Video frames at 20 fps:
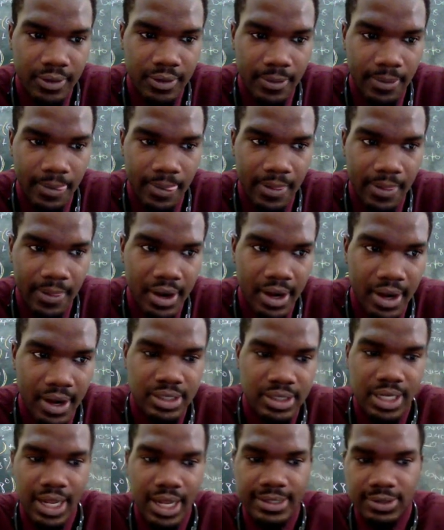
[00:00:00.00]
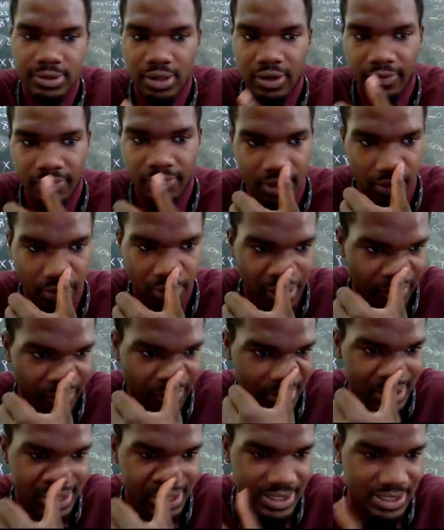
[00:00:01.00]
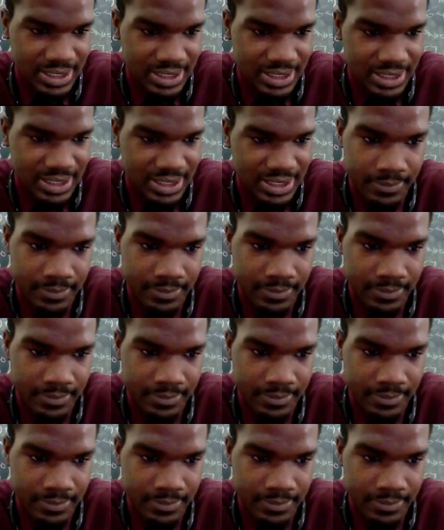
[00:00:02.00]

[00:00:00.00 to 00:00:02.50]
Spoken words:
Alright, so the answer up there would have been C.